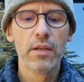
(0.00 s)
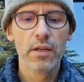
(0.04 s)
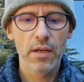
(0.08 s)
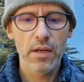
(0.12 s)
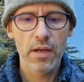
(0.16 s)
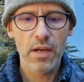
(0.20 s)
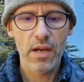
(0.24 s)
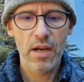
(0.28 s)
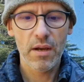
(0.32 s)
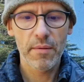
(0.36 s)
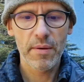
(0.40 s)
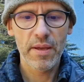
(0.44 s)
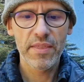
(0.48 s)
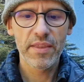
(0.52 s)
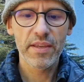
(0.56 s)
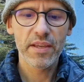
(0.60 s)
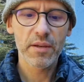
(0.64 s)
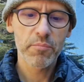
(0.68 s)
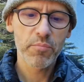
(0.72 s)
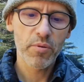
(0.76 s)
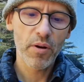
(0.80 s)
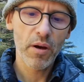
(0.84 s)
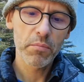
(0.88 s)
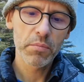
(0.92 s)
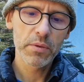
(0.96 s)
I think it
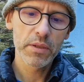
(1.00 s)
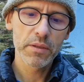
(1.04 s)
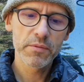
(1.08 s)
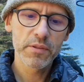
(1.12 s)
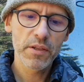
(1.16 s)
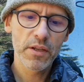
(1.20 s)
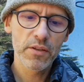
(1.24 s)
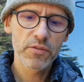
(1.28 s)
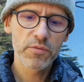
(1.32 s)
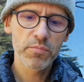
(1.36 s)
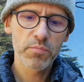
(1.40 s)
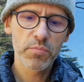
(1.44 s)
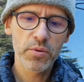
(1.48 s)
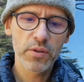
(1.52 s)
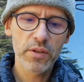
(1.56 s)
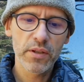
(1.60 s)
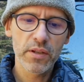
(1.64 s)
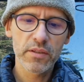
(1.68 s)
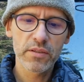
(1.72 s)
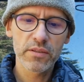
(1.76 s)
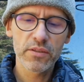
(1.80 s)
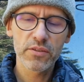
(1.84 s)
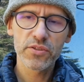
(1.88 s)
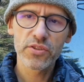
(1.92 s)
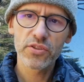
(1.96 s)
probably does put a
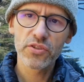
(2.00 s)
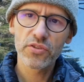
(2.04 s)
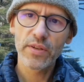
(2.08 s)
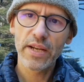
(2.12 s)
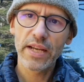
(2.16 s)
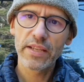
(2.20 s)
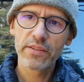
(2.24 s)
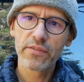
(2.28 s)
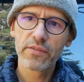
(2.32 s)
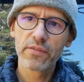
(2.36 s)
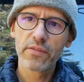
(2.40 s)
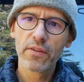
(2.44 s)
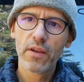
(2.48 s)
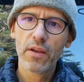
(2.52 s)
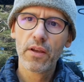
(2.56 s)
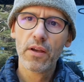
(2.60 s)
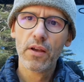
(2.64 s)
little stress